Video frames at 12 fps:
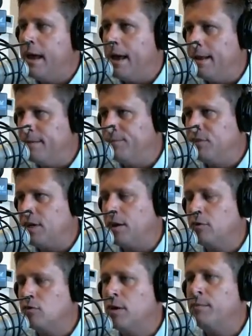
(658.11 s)
And
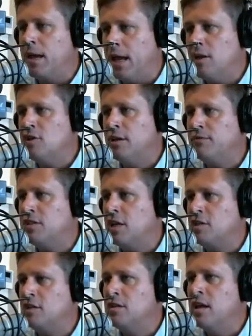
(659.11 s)
Donald Trump and Jeff
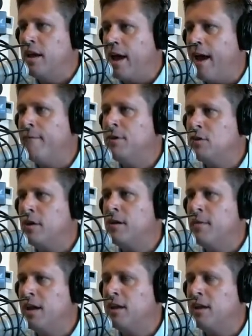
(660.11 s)
Sessions have been trying to make an